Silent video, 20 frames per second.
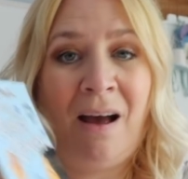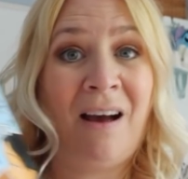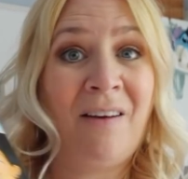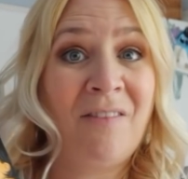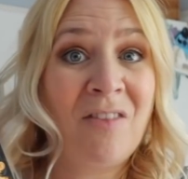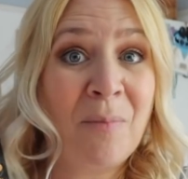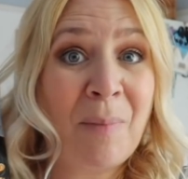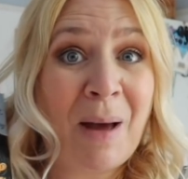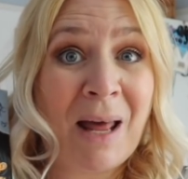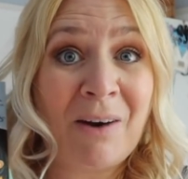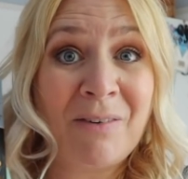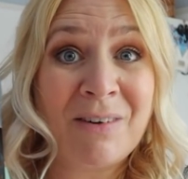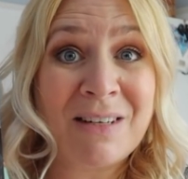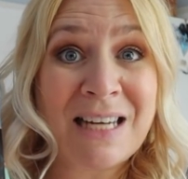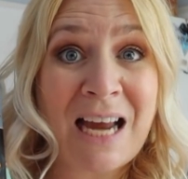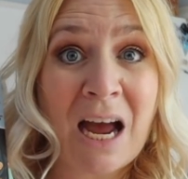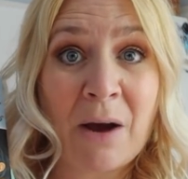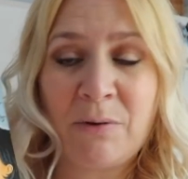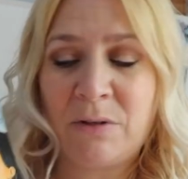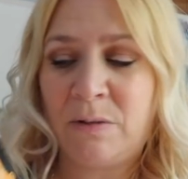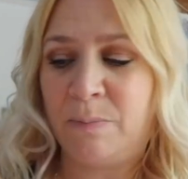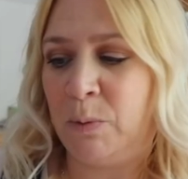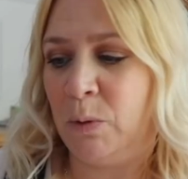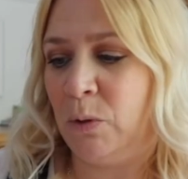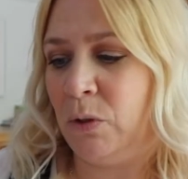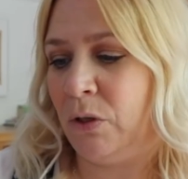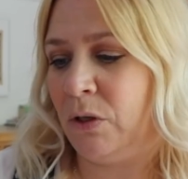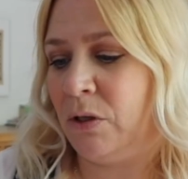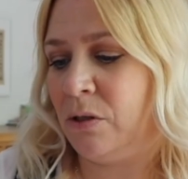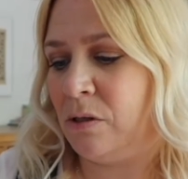of the Mallory Towers
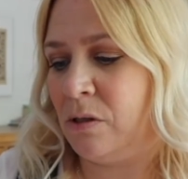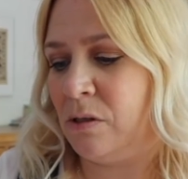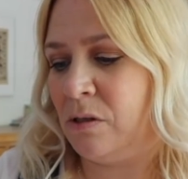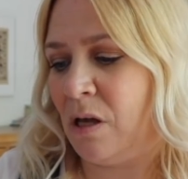books.